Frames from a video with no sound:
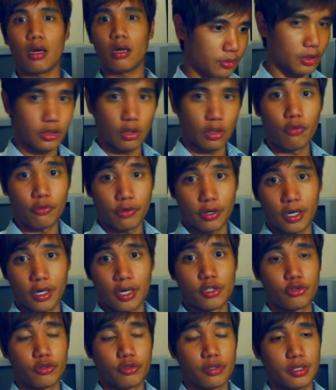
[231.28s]
it's over
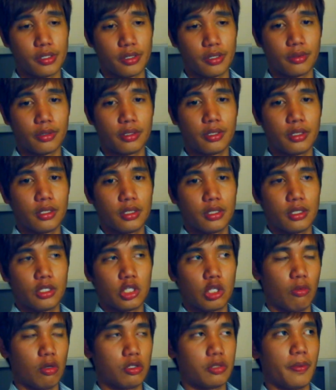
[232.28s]
100. So
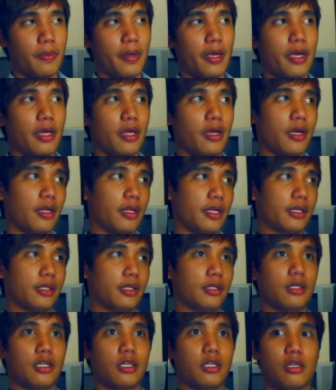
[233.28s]
you multiply
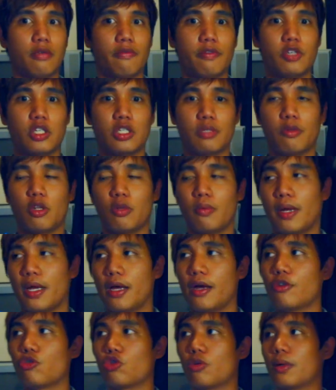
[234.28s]
if you just multiply
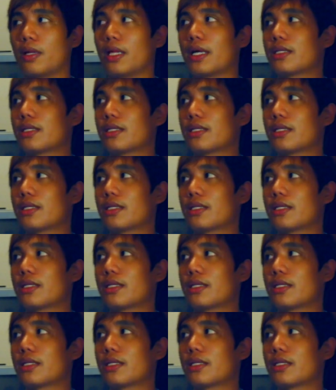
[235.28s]
100 by